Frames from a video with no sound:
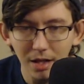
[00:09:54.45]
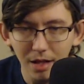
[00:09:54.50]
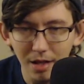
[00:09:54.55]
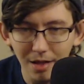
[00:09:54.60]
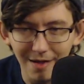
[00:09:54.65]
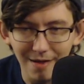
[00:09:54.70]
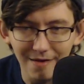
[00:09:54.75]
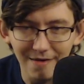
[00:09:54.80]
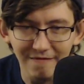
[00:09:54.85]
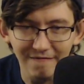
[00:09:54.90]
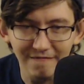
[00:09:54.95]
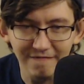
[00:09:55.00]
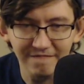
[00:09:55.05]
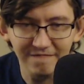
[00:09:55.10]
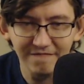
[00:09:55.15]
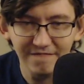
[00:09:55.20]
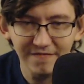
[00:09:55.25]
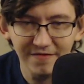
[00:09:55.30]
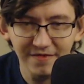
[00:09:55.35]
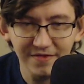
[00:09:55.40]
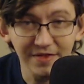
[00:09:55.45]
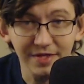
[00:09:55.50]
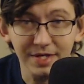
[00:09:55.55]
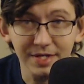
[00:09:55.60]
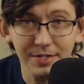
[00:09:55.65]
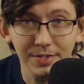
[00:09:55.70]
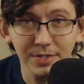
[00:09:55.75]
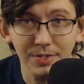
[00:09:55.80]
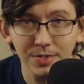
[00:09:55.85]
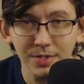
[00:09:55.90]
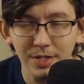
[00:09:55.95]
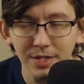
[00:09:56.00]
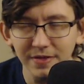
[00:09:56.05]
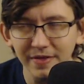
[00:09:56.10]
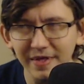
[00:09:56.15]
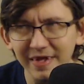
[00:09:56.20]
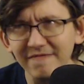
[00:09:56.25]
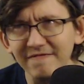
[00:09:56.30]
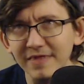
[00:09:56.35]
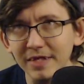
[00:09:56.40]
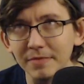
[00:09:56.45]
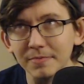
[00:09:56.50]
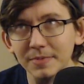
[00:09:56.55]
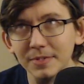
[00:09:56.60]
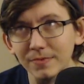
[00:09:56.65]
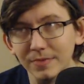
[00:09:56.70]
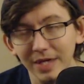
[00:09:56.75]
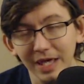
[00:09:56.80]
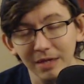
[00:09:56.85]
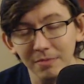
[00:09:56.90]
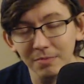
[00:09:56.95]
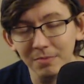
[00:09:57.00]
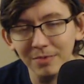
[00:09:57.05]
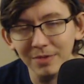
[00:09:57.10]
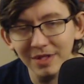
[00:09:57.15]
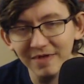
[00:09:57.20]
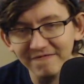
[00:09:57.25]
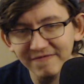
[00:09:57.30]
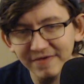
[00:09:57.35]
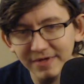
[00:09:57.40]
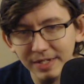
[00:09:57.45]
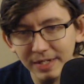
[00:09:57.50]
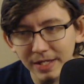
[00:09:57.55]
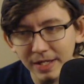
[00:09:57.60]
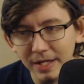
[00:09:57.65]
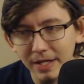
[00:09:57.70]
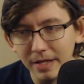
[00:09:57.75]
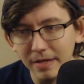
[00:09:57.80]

of this. Not even that I'm still capable of it,